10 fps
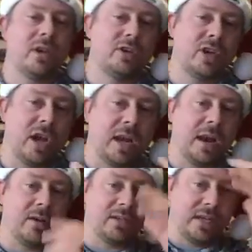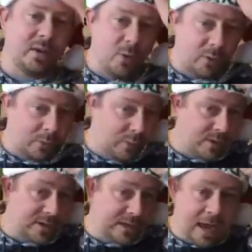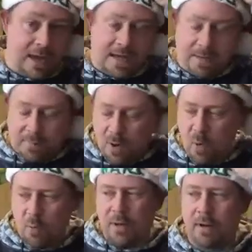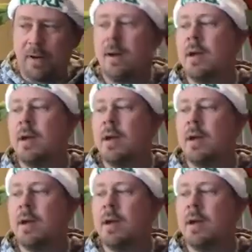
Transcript: check it out, see who threw this goddamn note here.